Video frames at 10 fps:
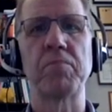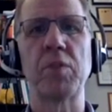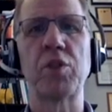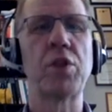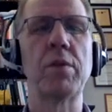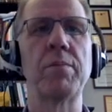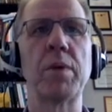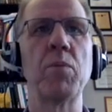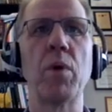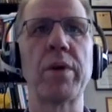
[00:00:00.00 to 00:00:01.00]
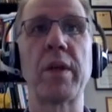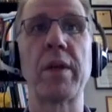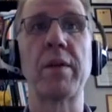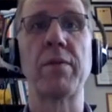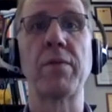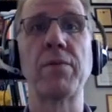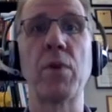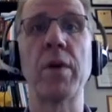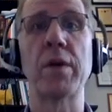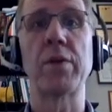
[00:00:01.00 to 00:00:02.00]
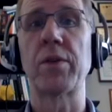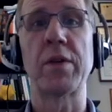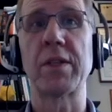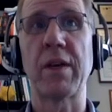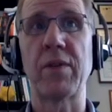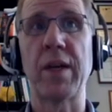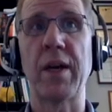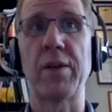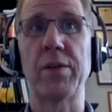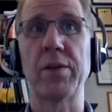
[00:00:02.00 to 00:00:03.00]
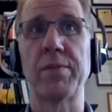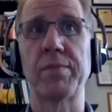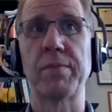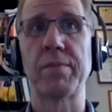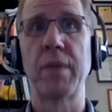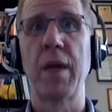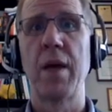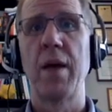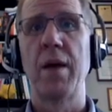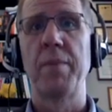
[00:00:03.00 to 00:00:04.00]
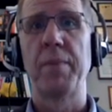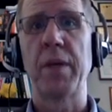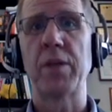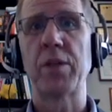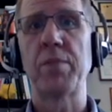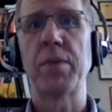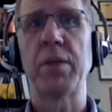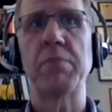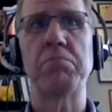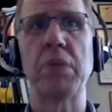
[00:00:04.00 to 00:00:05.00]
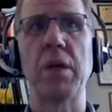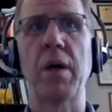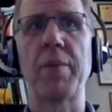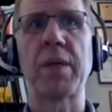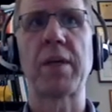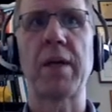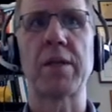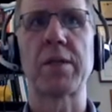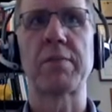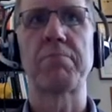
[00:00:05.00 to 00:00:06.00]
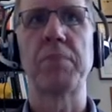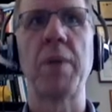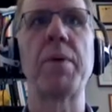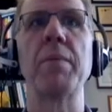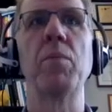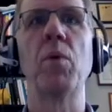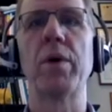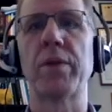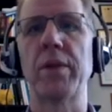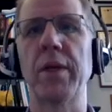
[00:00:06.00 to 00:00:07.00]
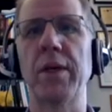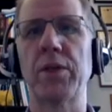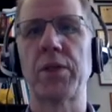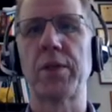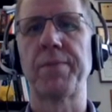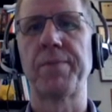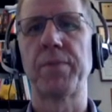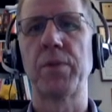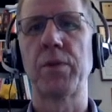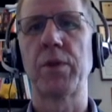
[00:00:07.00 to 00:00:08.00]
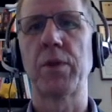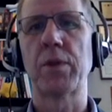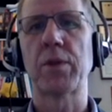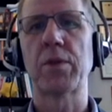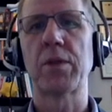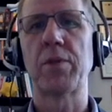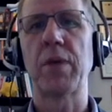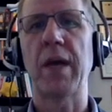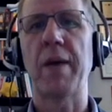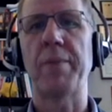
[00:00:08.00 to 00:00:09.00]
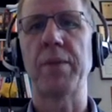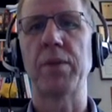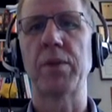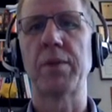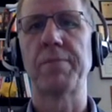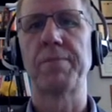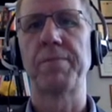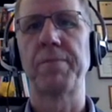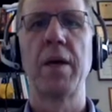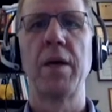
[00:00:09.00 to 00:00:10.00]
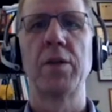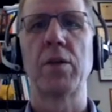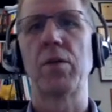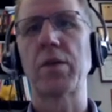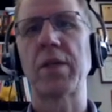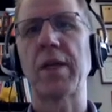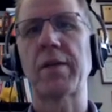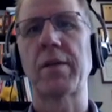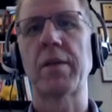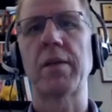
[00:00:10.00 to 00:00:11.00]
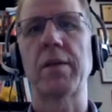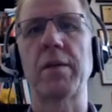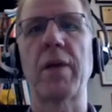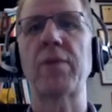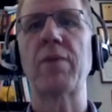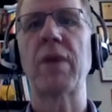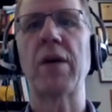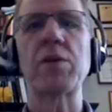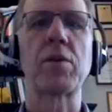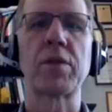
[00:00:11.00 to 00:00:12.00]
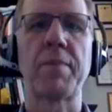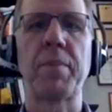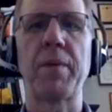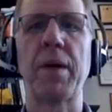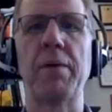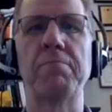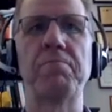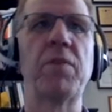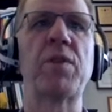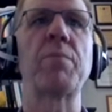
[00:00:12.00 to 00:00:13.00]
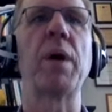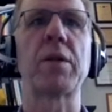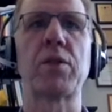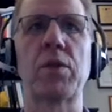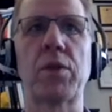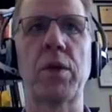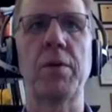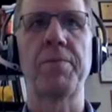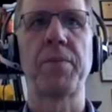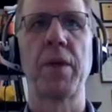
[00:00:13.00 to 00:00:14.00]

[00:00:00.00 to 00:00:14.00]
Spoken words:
It shouldn't be more than $437. But it should be, I'm going to guess a bit more than this. So let's go see what happens. So it looks like the lifetime value goes up by about $50 or so